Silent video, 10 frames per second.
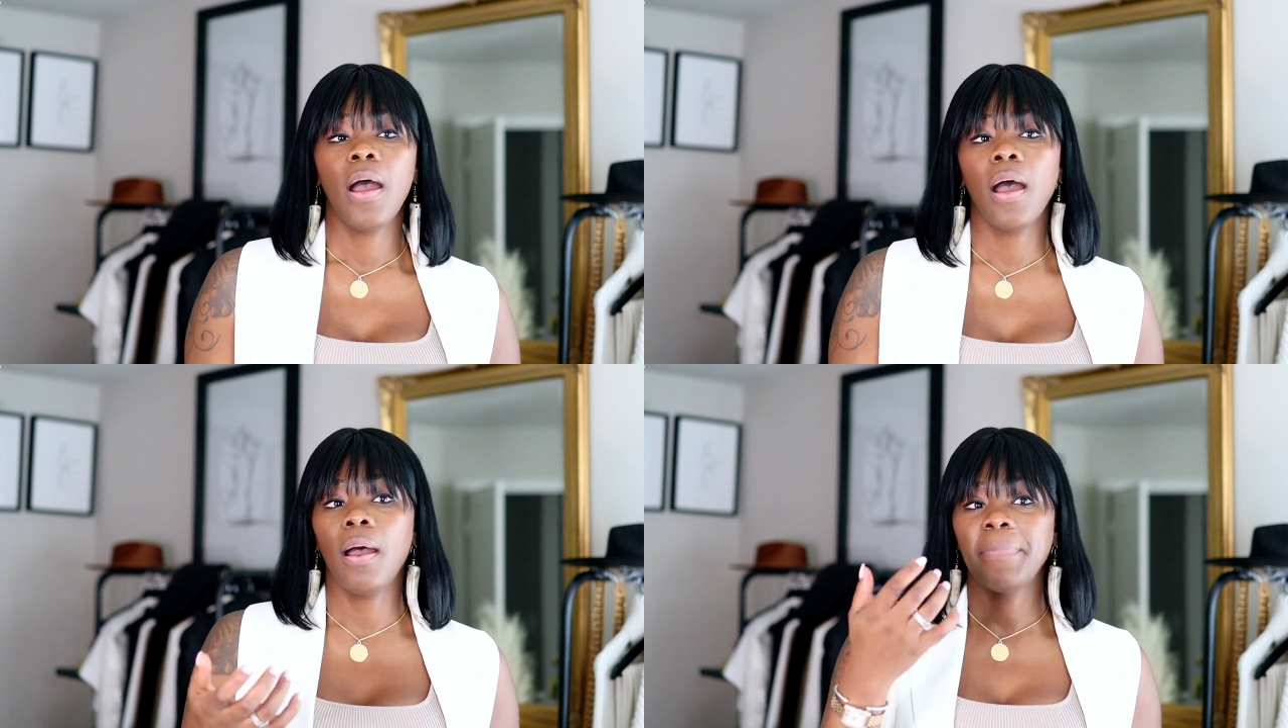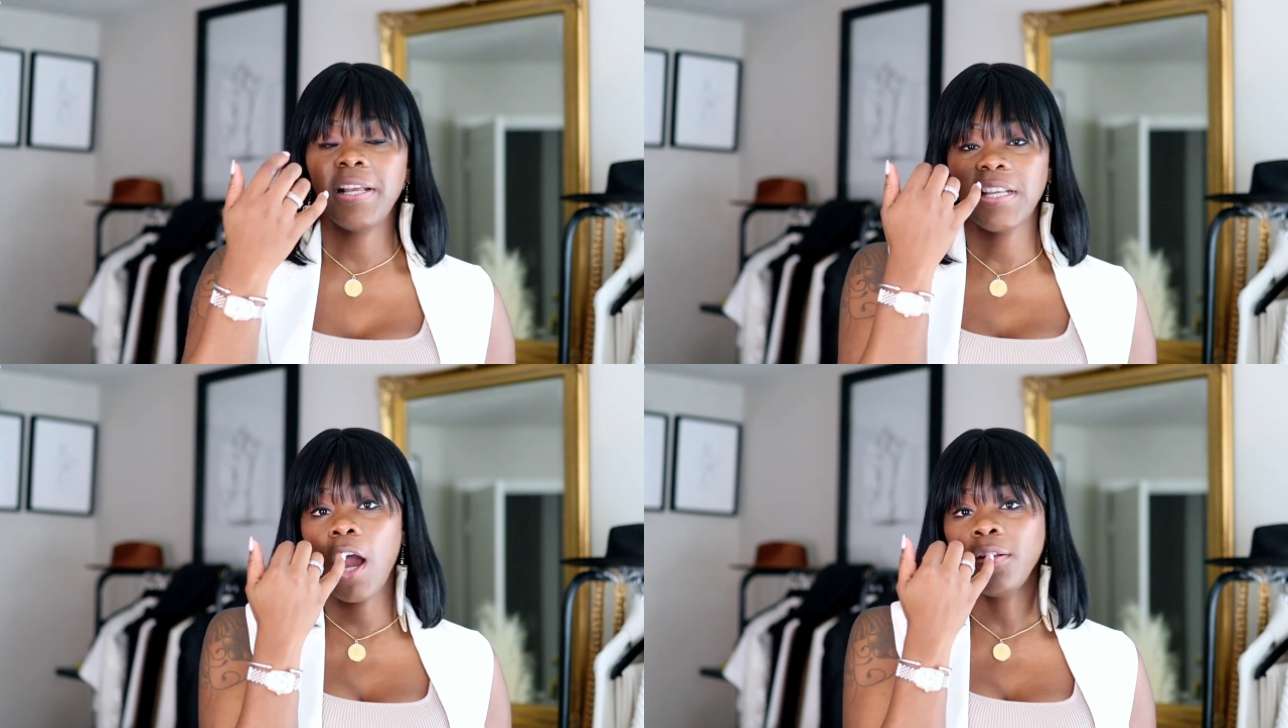um,
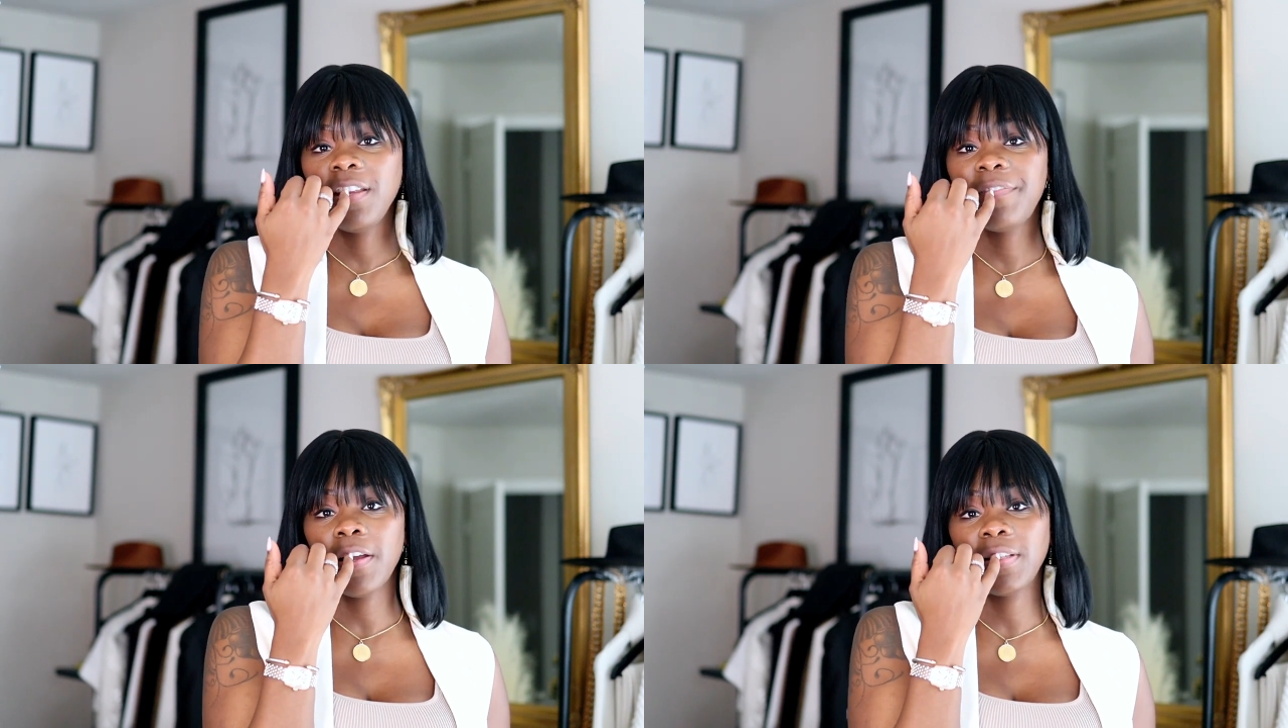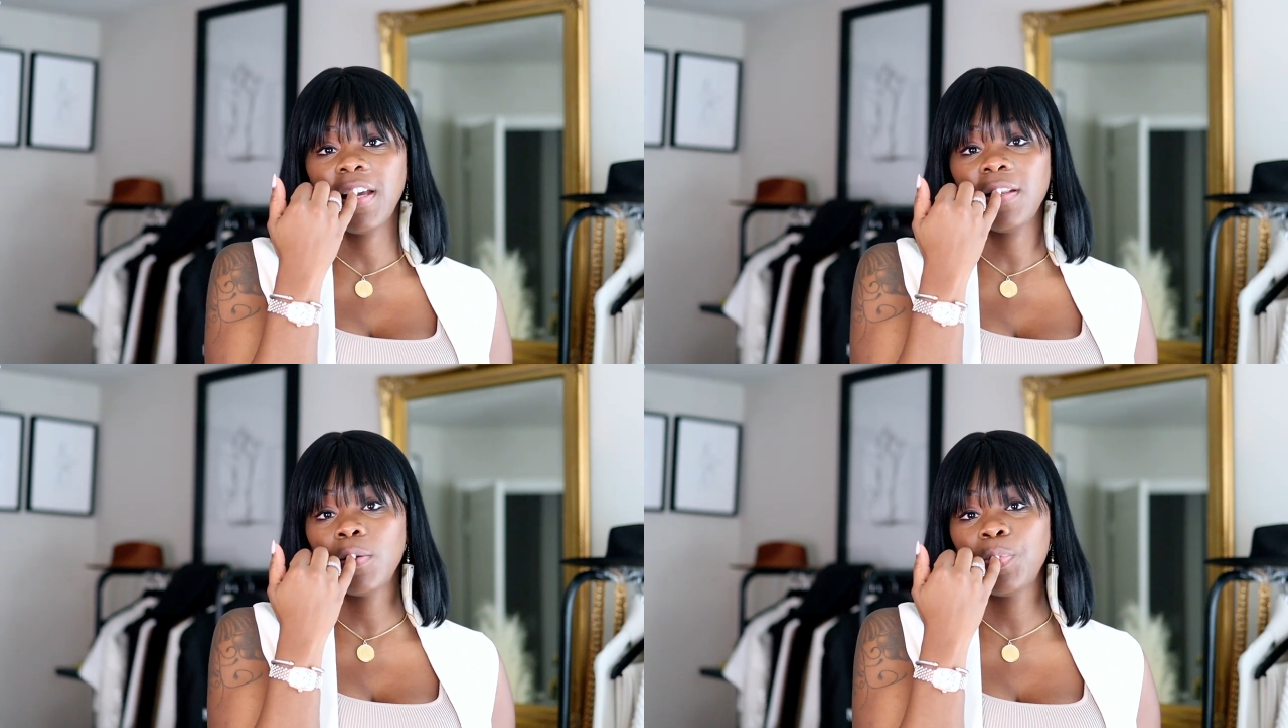because i only felt it
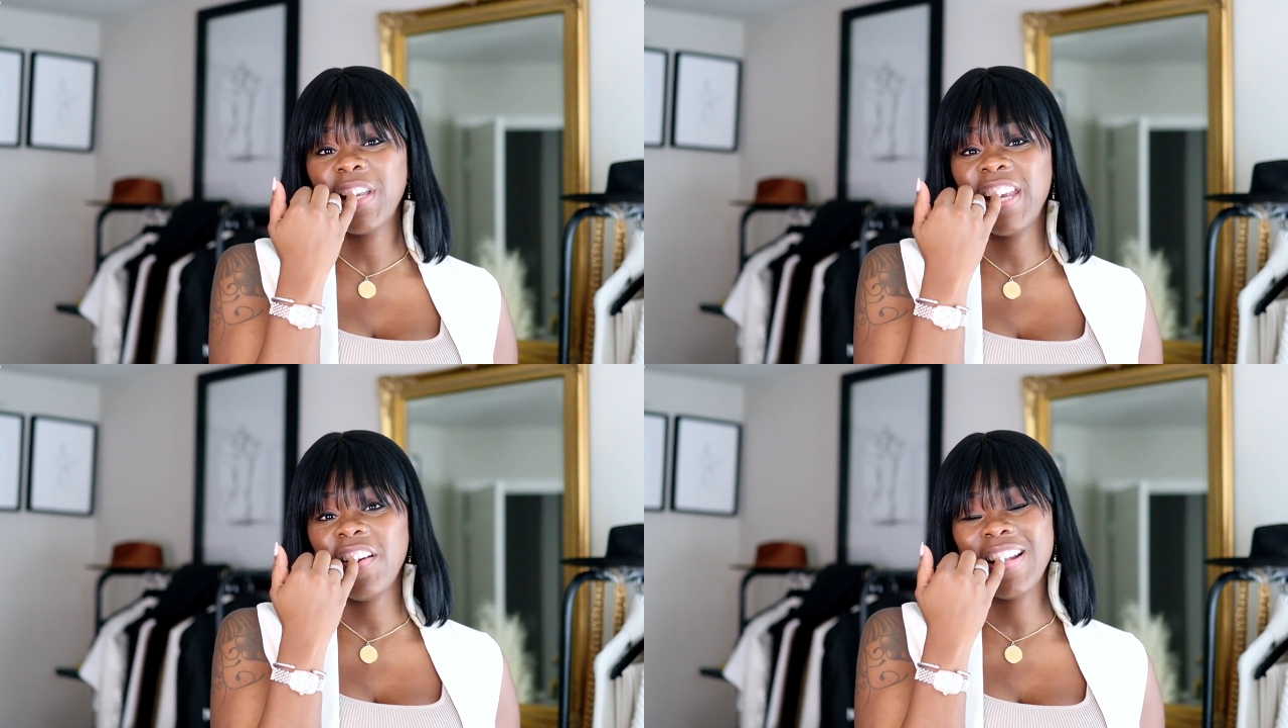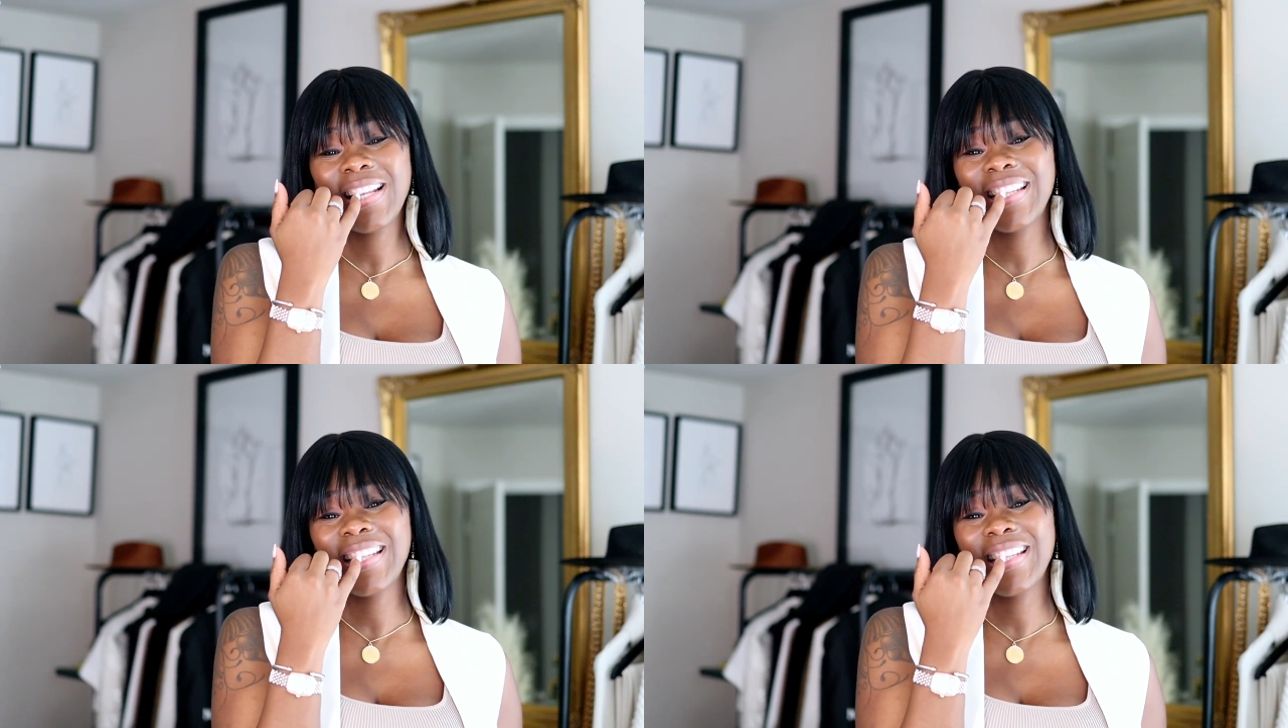a little bit here at the